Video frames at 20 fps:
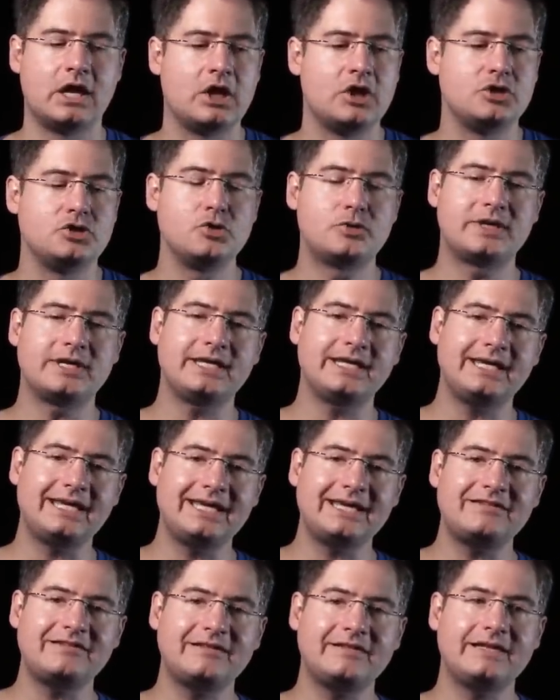You could
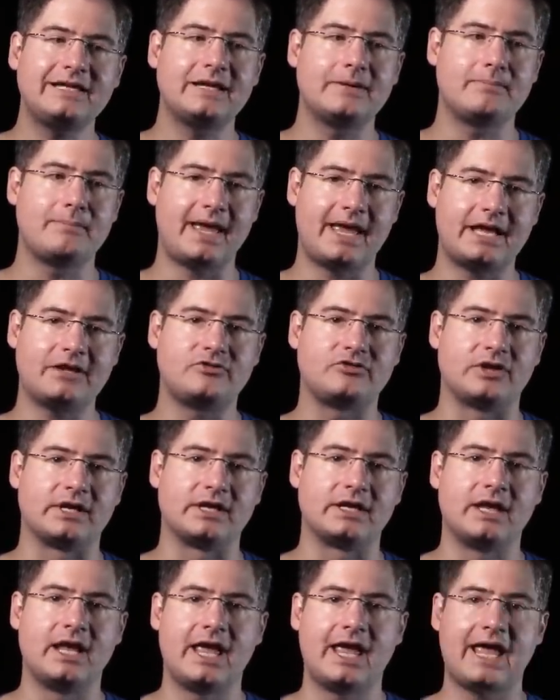easily
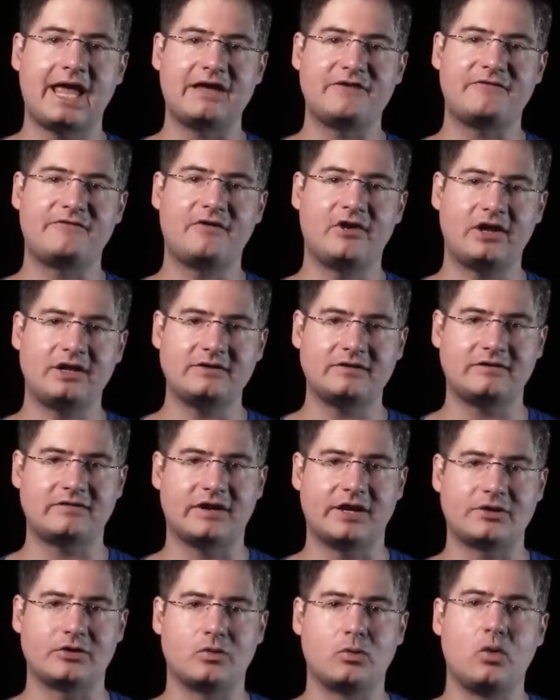imagine a font
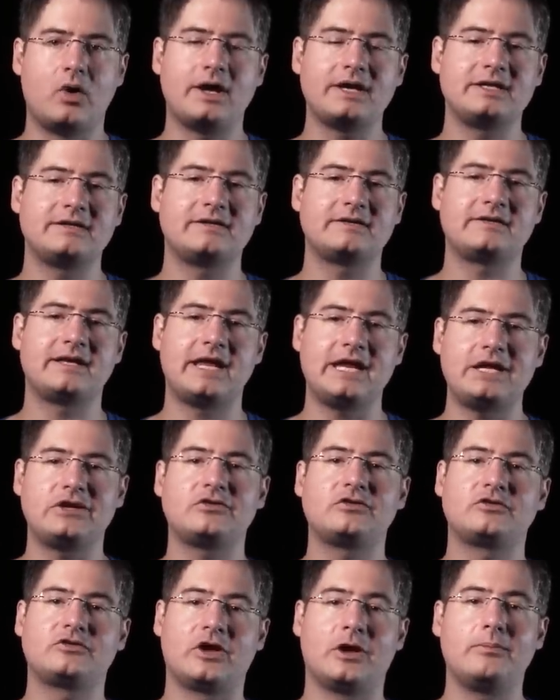designer wanting to take
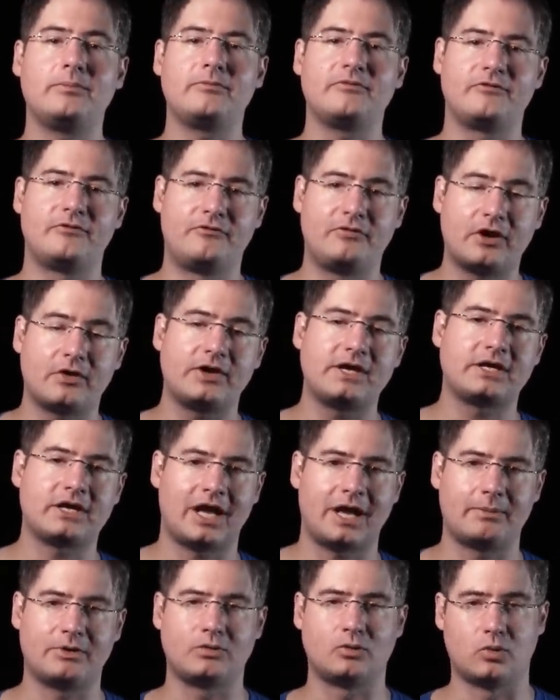some very
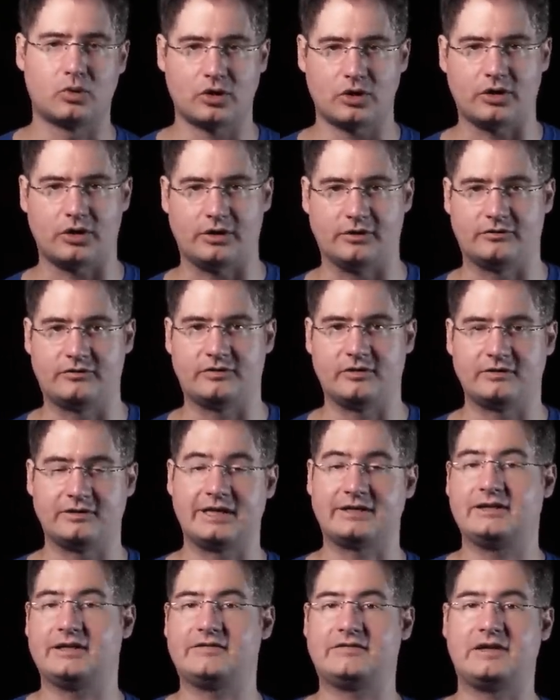common words,
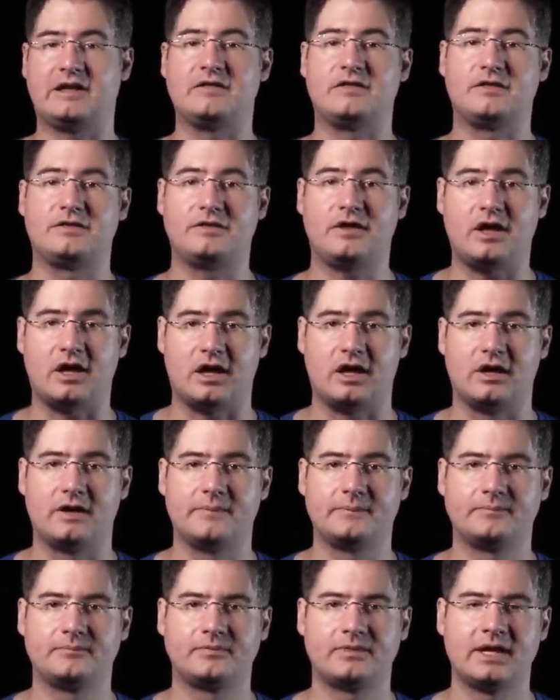like let's say the,
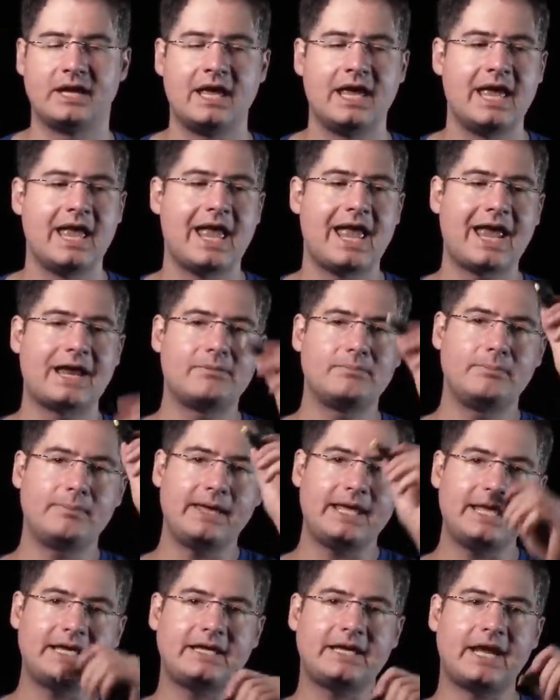and
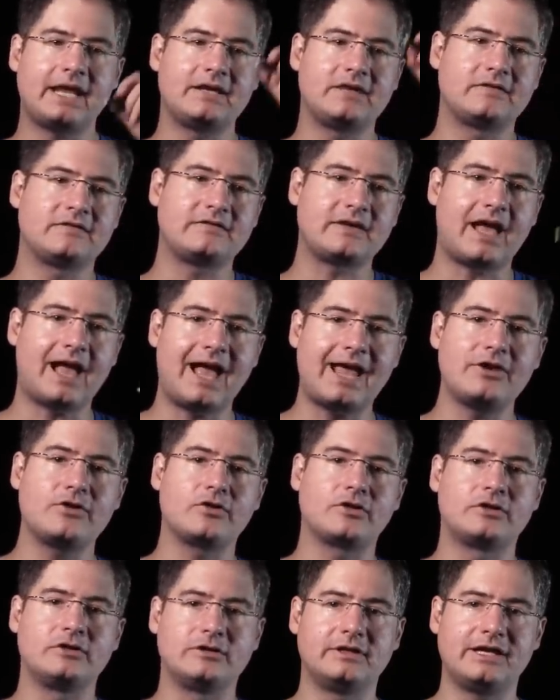make an entire
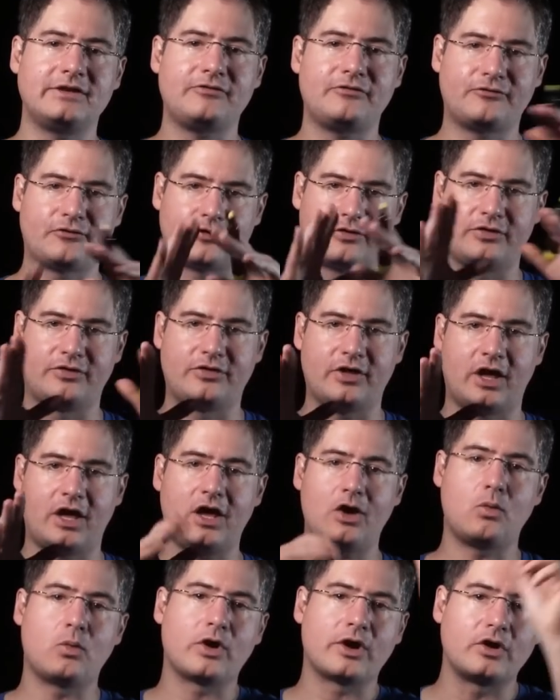glyph for
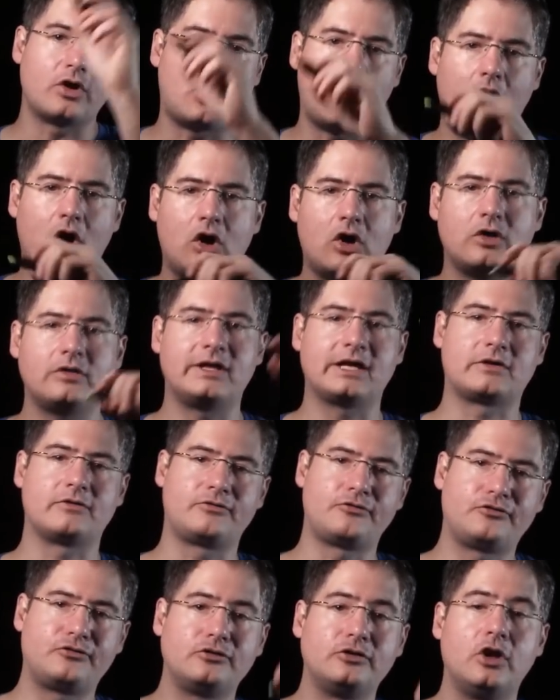the where it all like
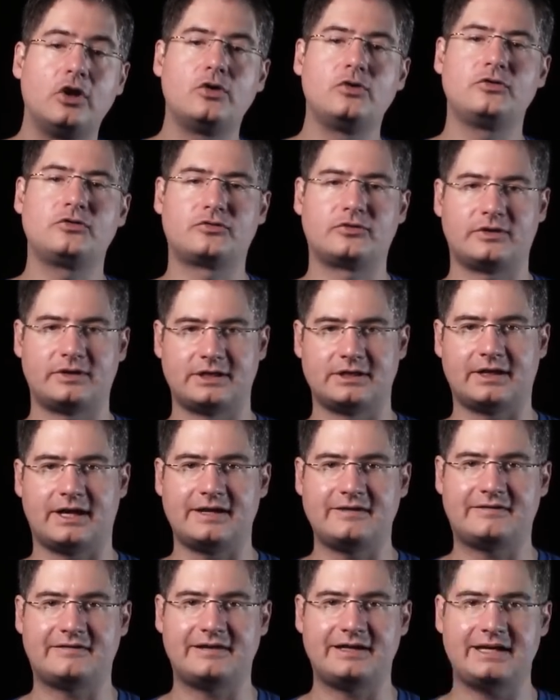flows really
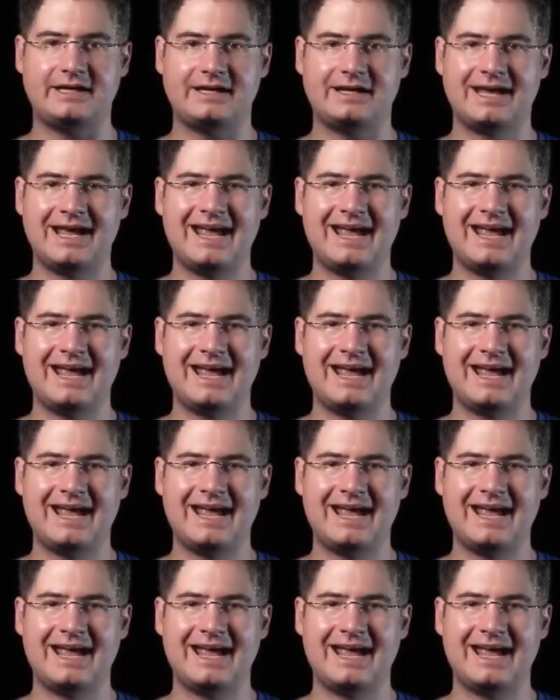nicely